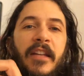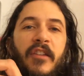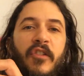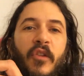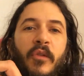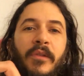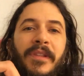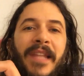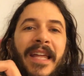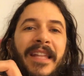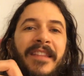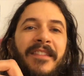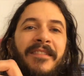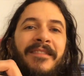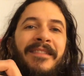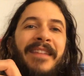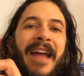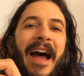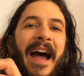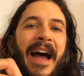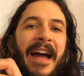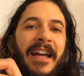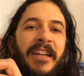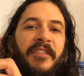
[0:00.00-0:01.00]
so let's
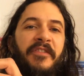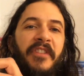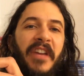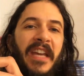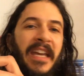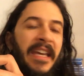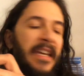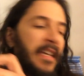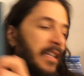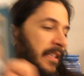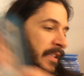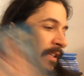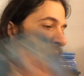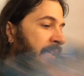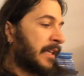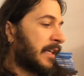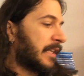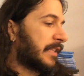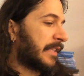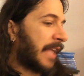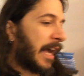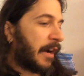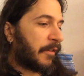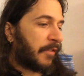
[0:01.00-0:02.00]
dive in.
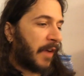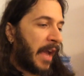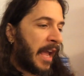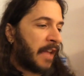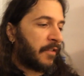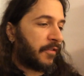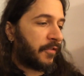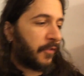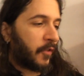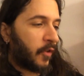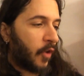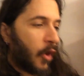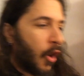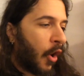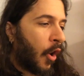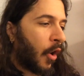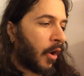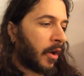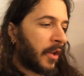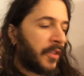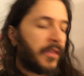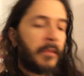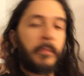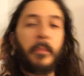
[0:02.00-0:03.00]
Now, as for
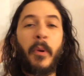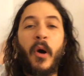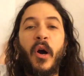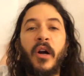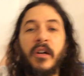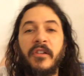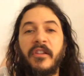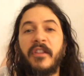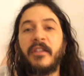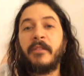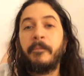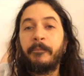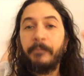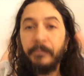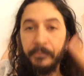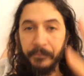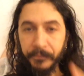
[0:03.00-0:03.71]
all of the parts,